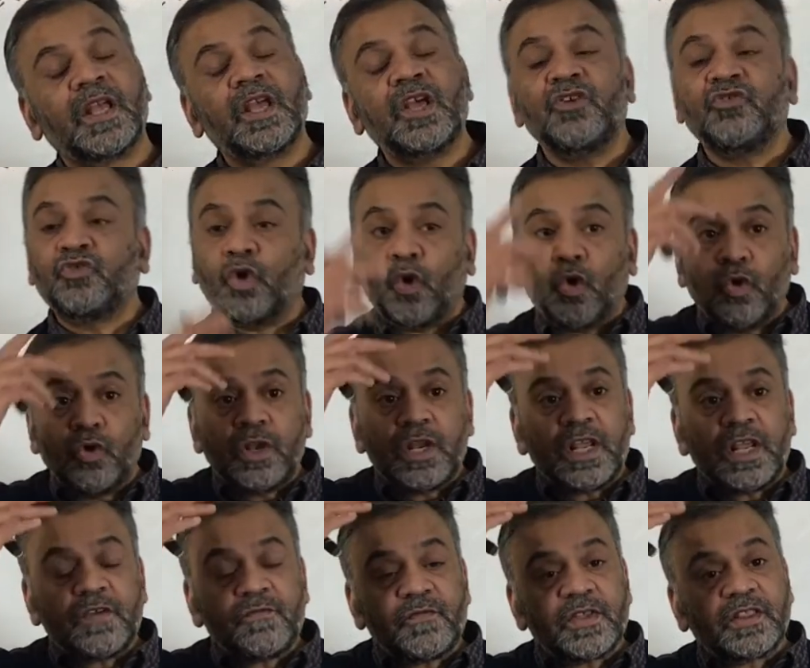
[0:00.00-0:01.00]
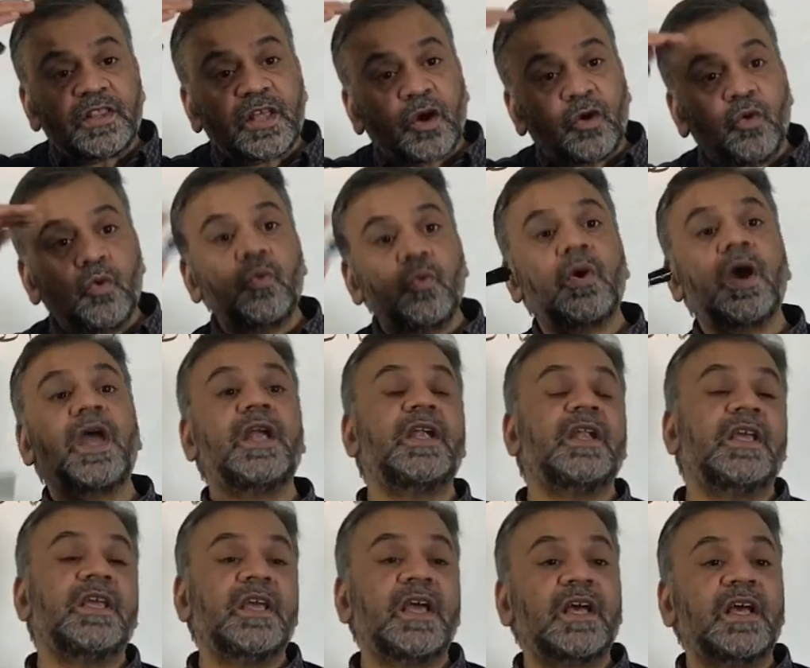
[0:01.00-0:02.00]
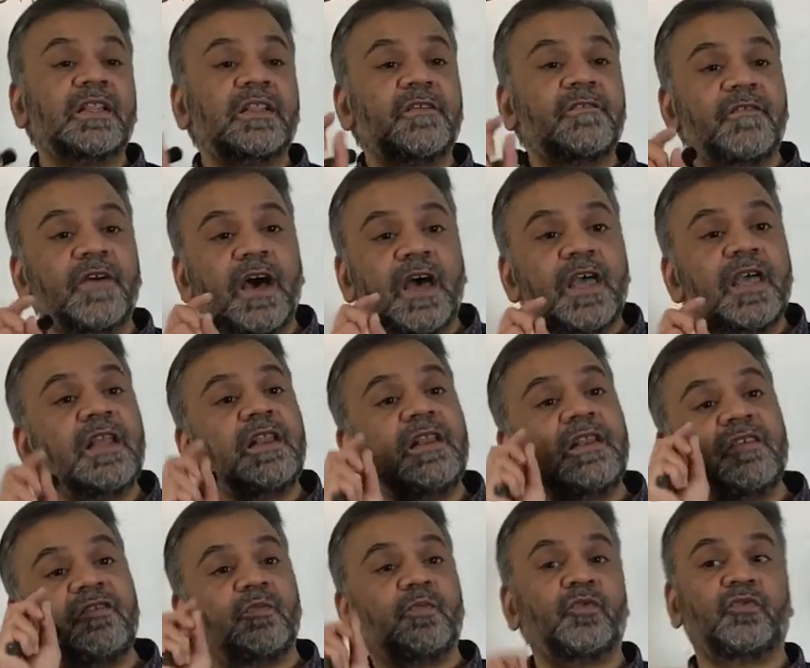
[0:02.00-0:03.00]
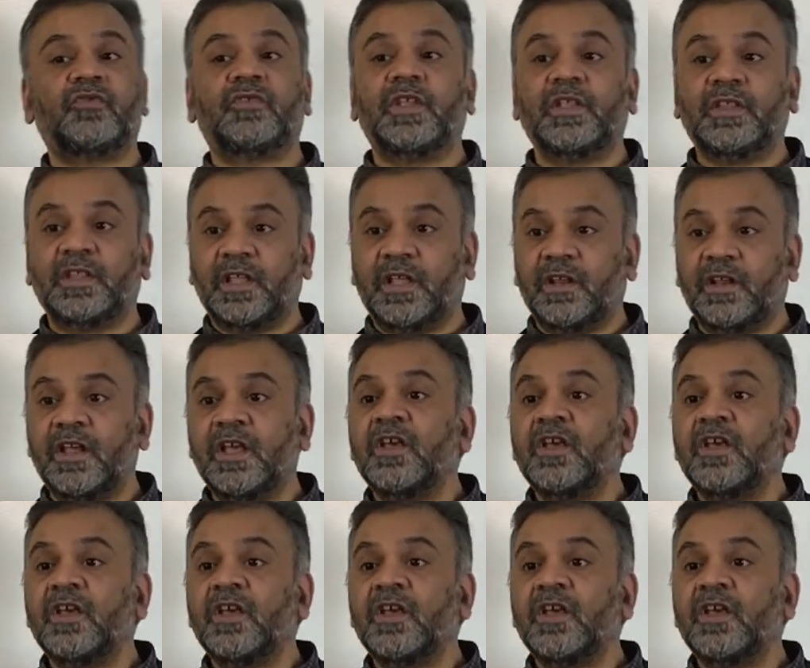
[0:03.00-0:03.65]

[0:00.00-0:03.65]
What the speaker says: So only with the huwa and hiya the file is mustatir.